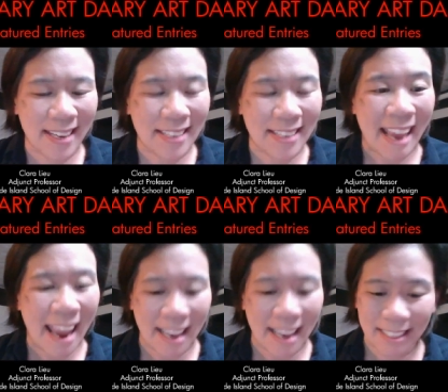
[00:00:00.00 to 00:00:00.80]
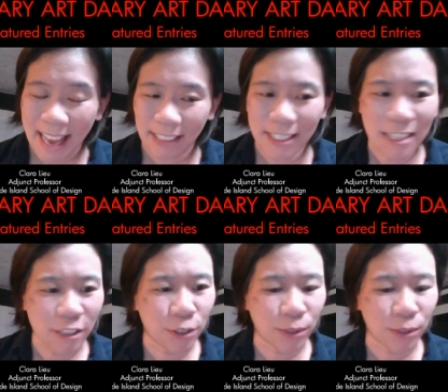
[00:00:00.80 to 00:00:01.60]
is Hannah Kelly,
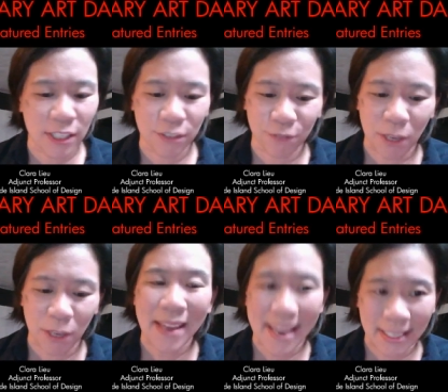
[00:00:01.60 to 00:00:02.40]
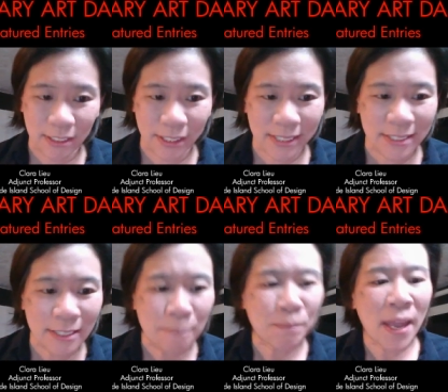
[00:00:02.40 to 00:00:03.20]
who is from
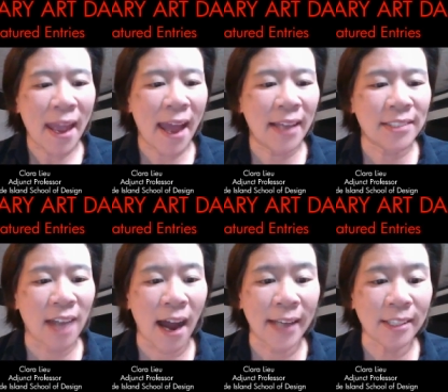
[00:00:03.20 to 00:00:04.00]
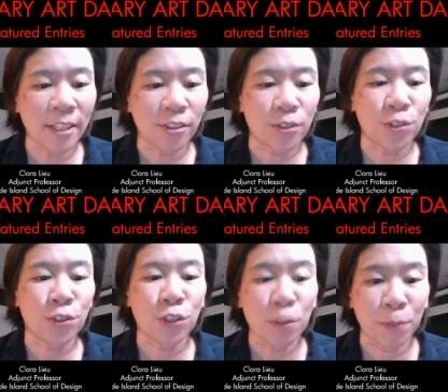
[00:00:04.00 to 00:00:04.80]
England. And I think the
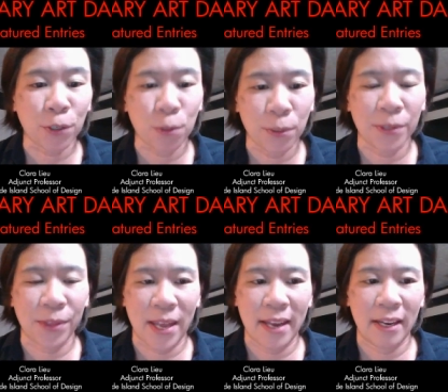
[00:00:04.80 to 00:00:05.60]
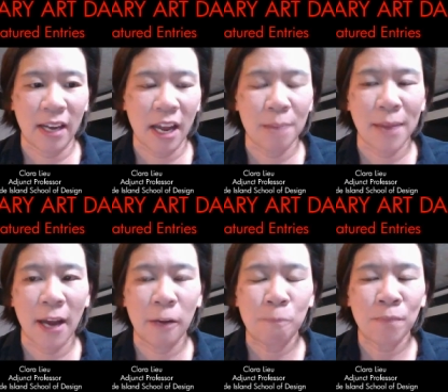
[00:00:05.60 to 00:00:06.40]
super cool thing
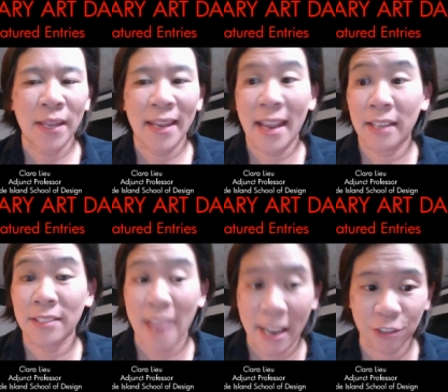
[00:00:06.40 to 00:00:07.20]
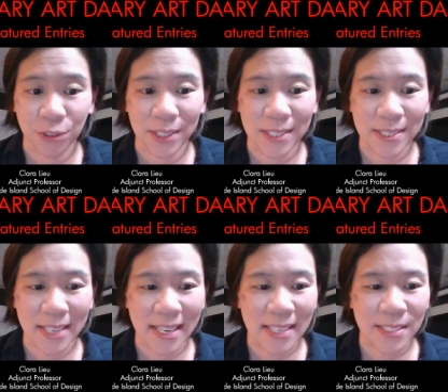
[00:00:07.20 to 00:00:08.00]
about Hannah's entries
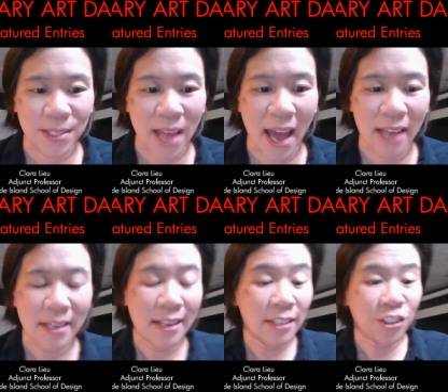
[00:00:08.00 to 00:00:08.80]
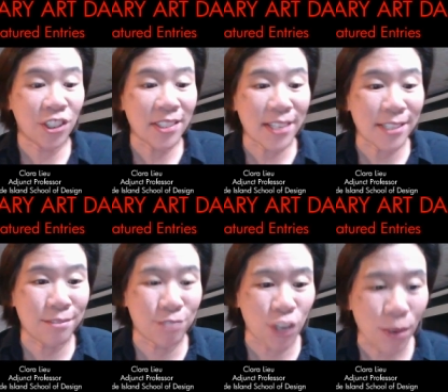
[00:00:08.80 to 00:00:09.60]
is that she did
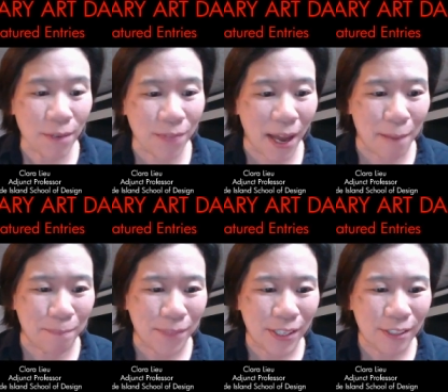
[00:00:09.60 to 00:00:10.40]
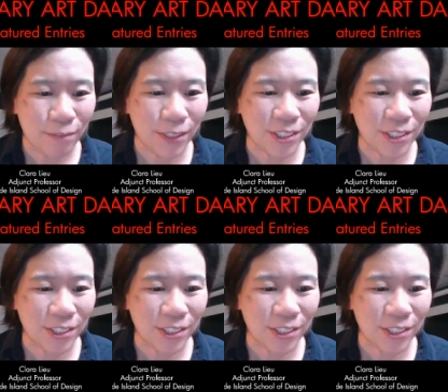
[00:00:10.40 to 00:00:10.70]
two of them, which